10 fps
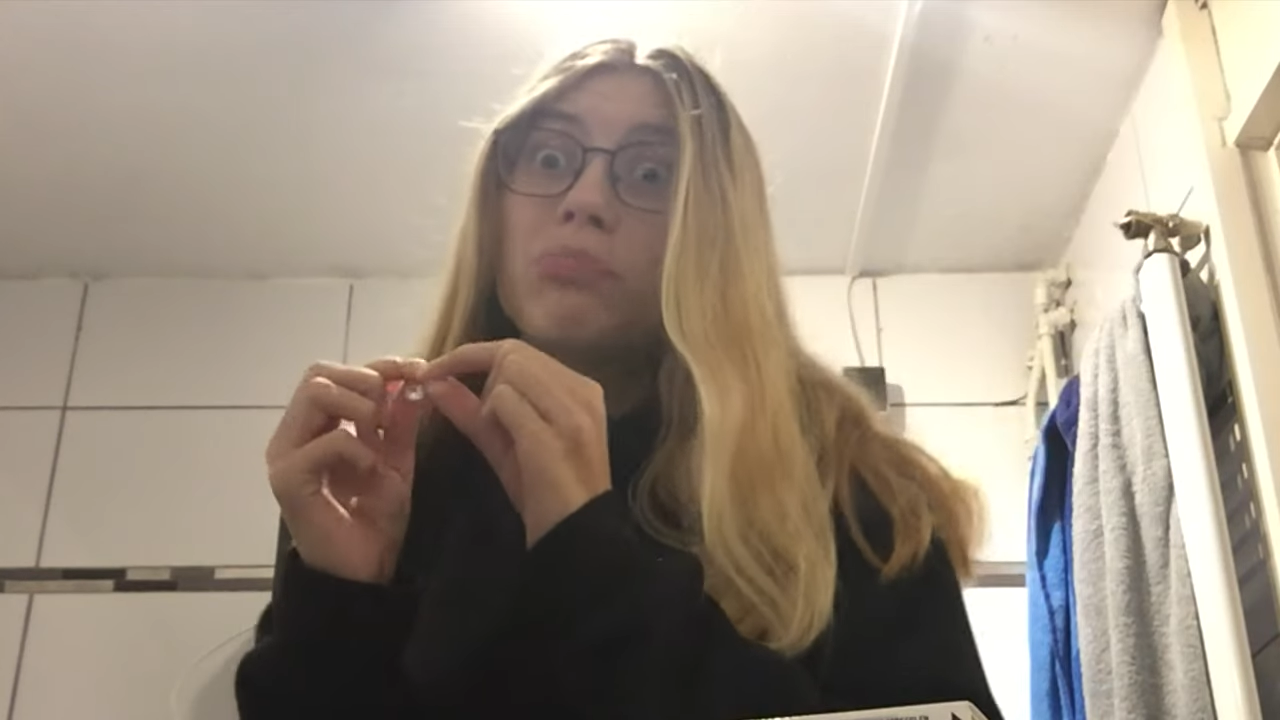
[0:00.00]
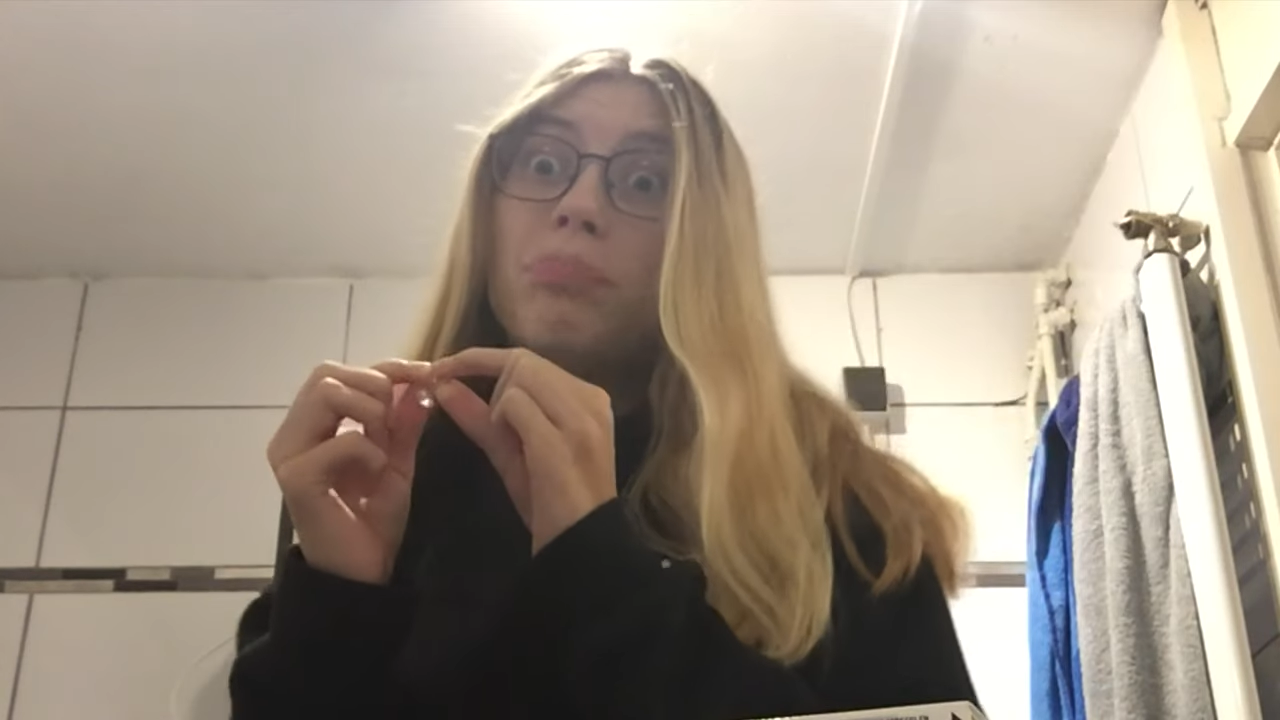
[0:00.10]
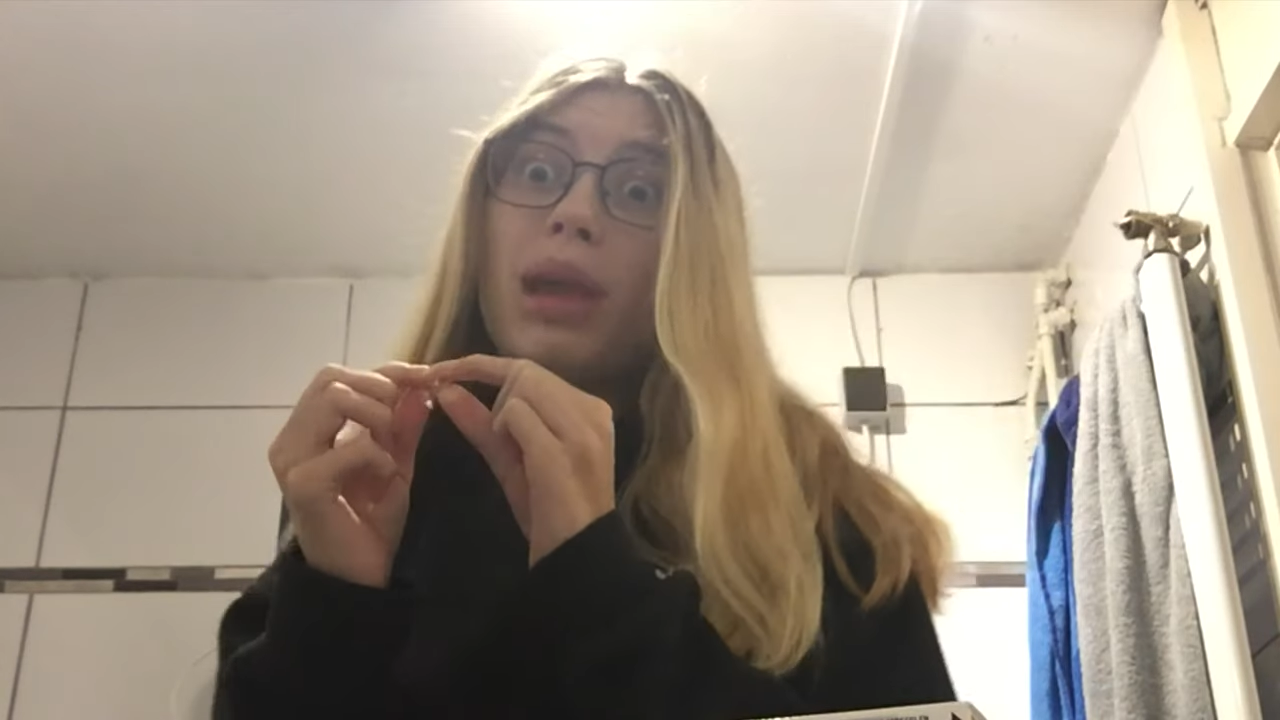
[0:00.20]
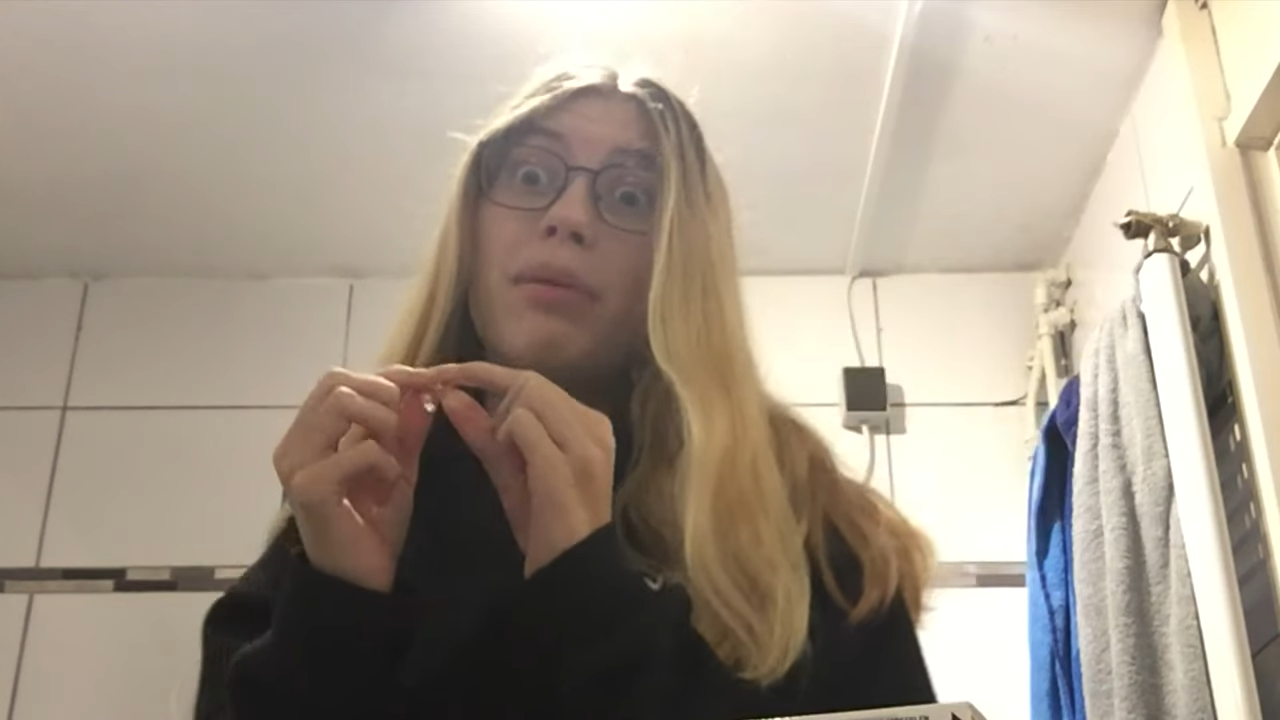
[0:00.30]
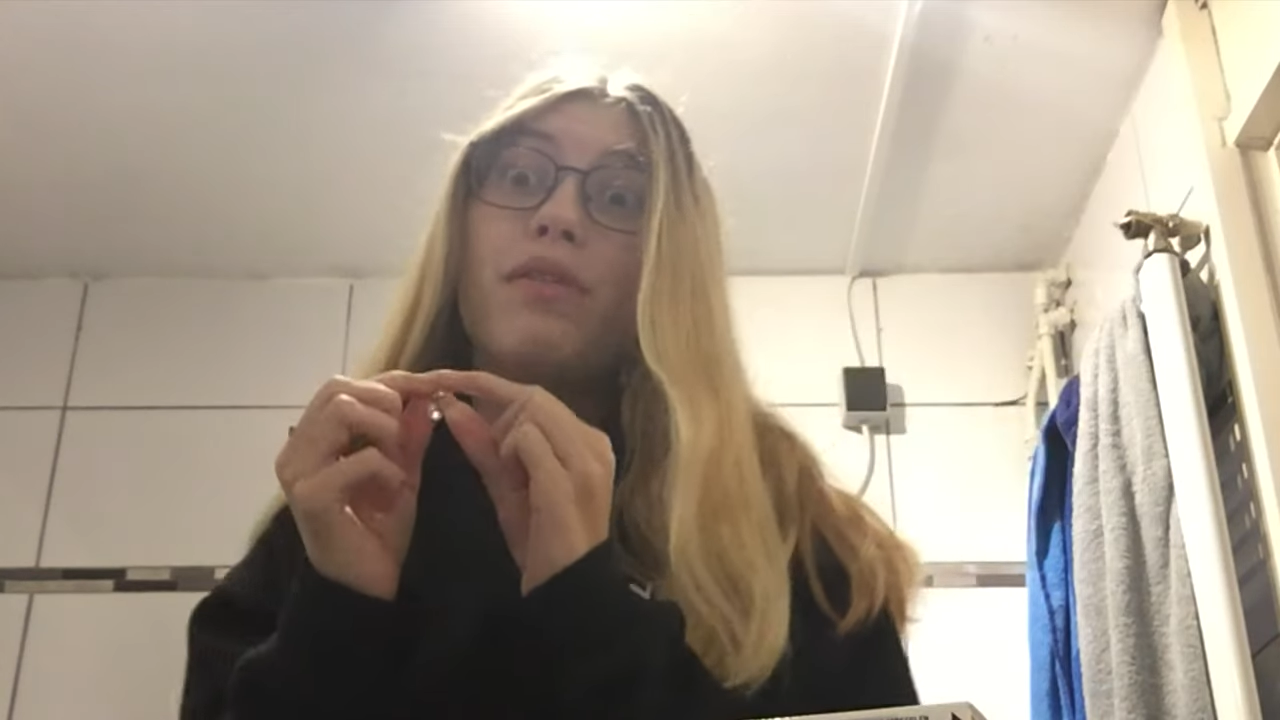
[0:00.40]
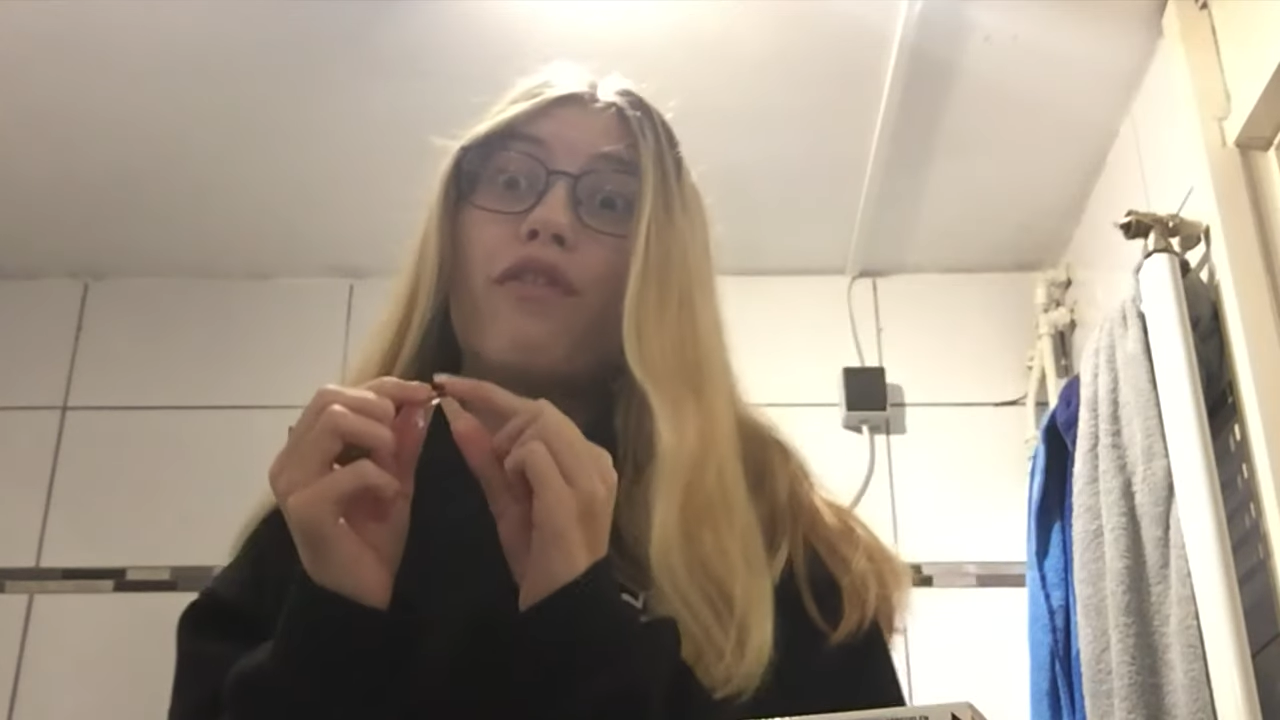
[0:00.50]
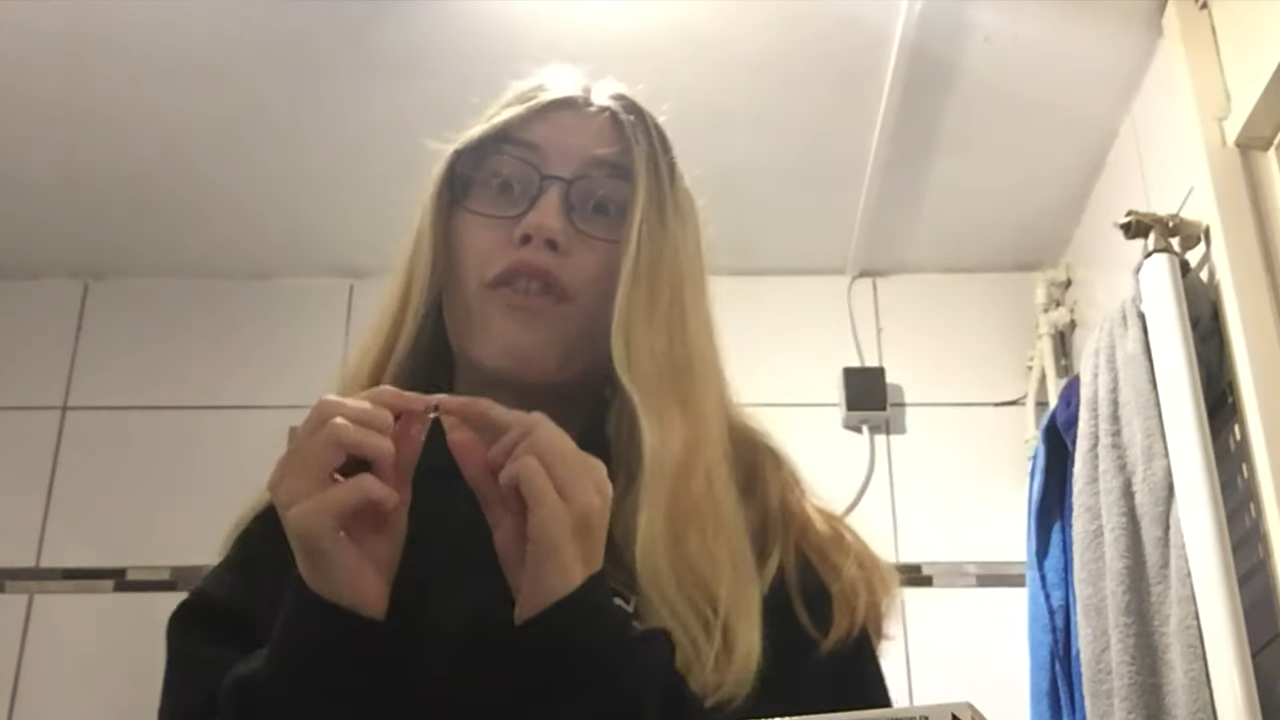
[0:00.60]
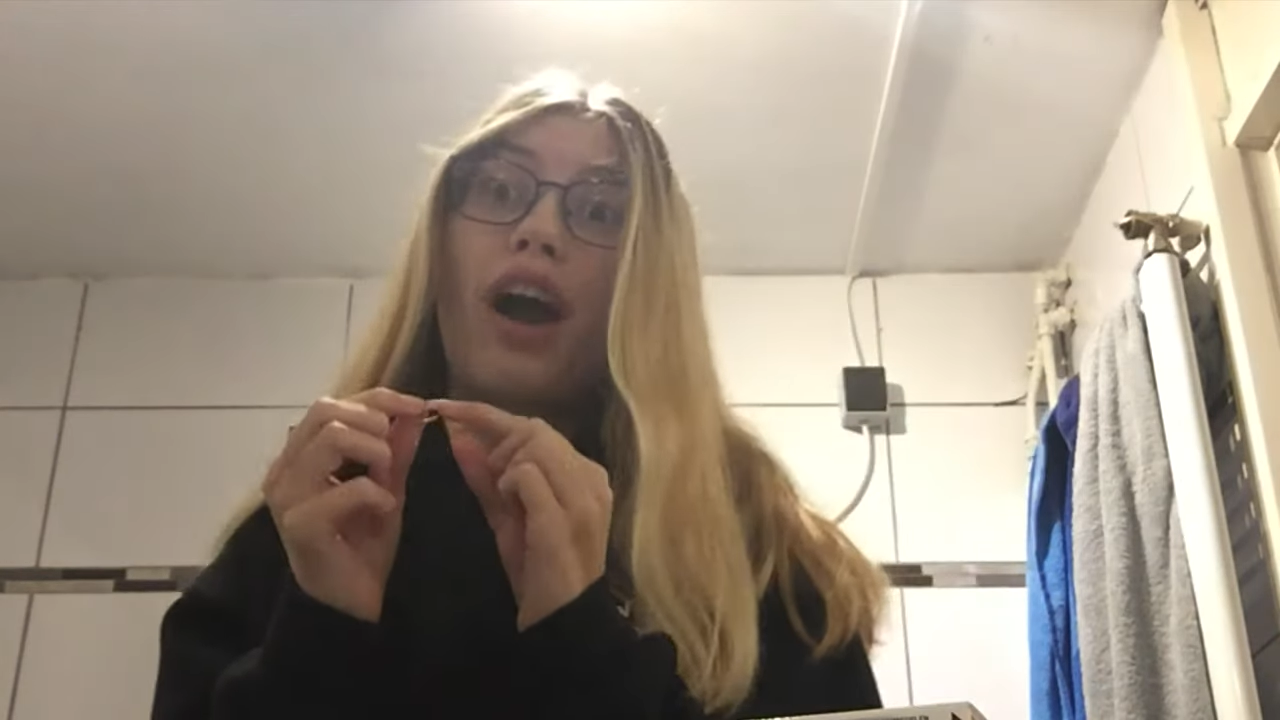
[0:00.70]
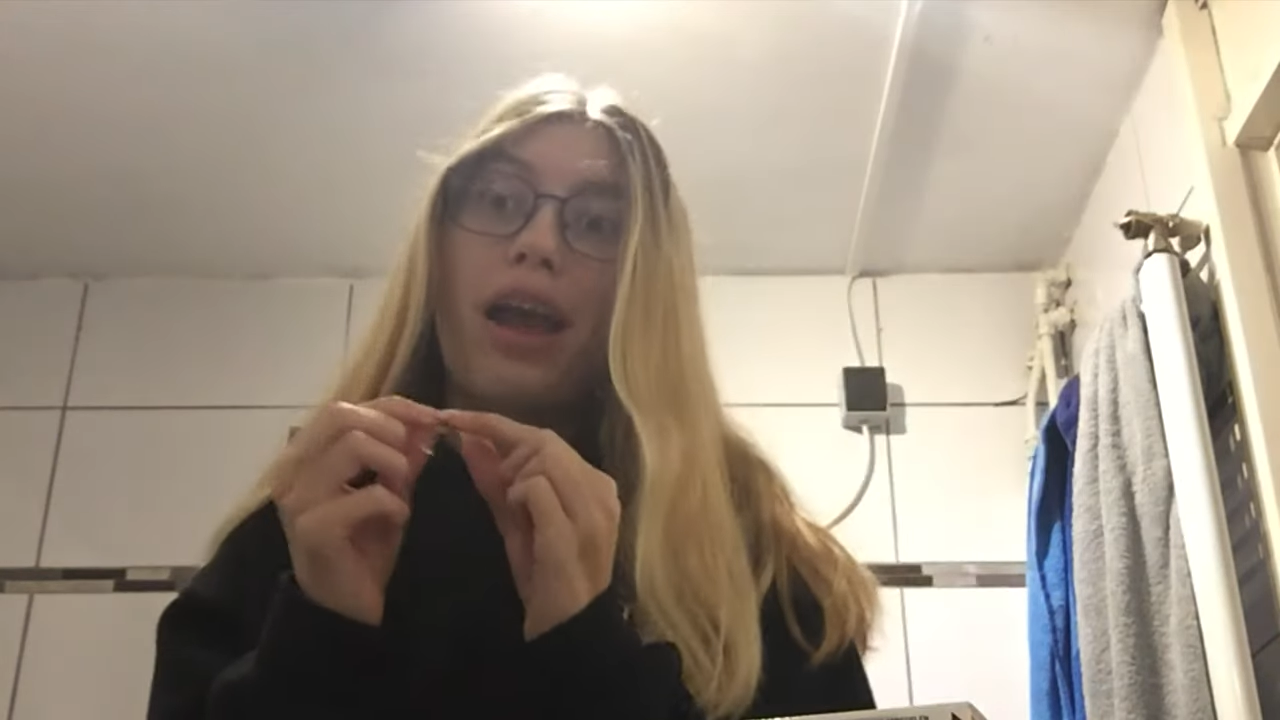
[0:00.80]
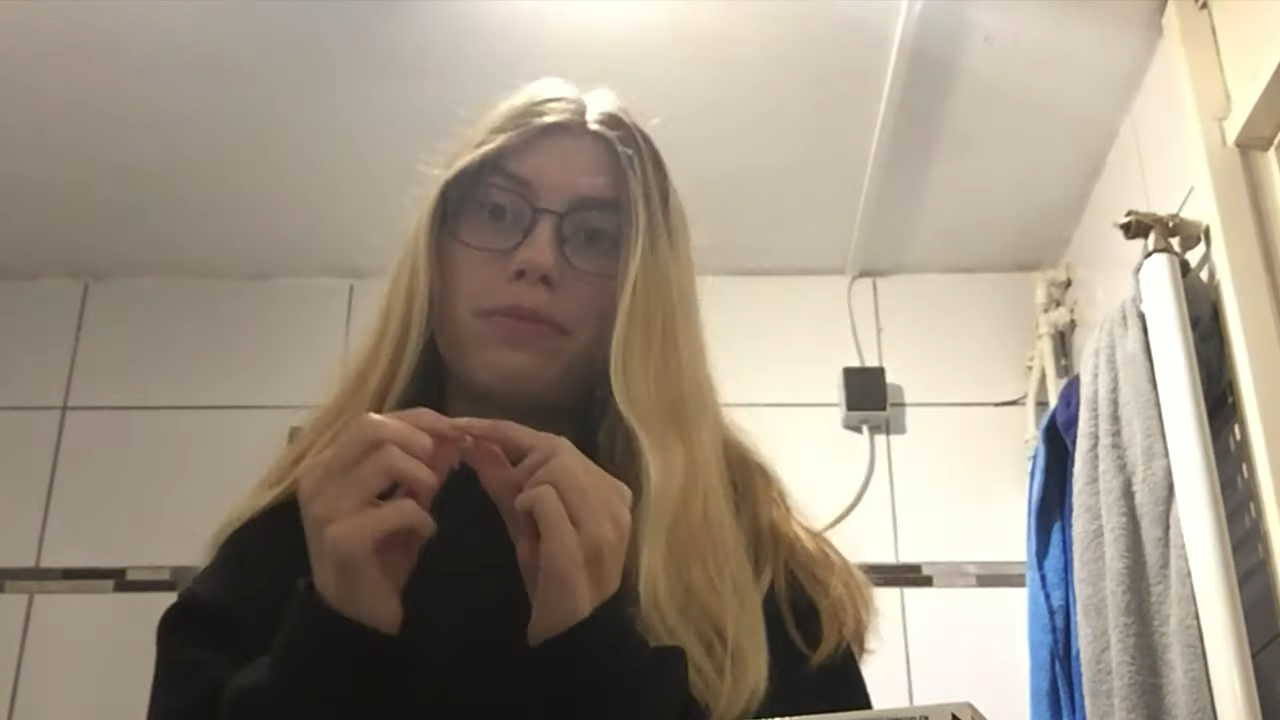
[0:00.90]
maybe
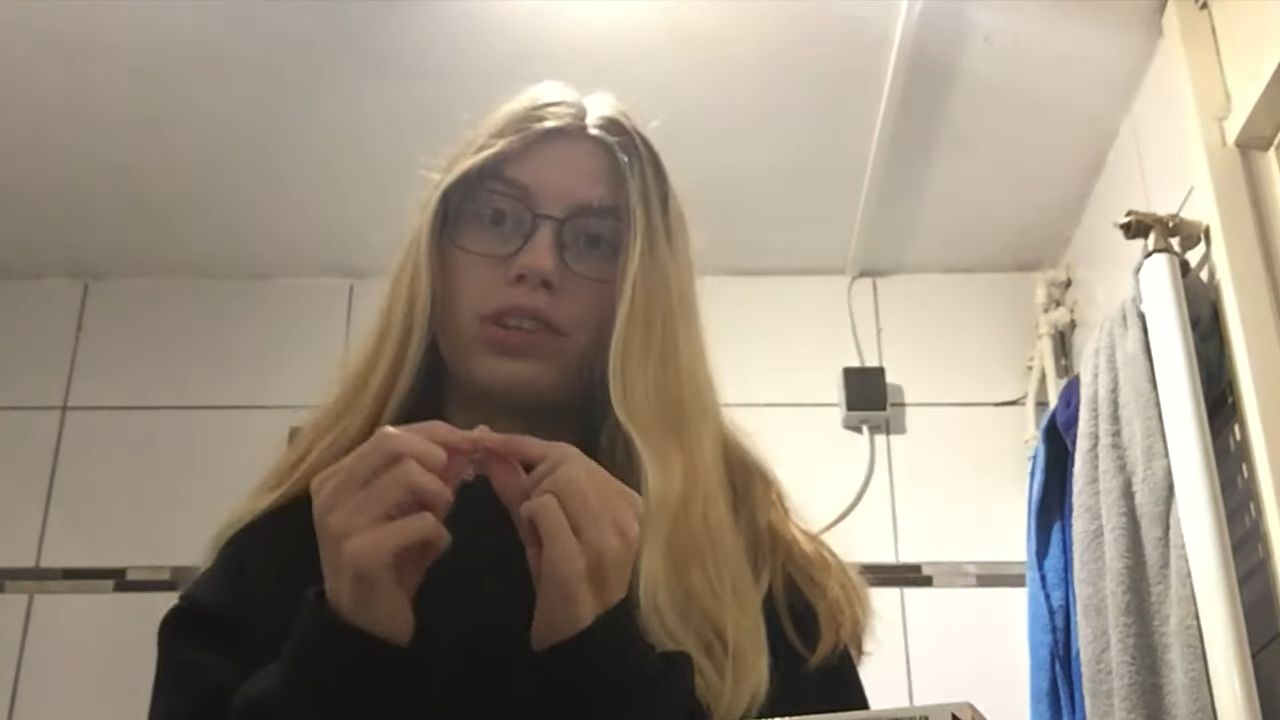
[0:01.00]
5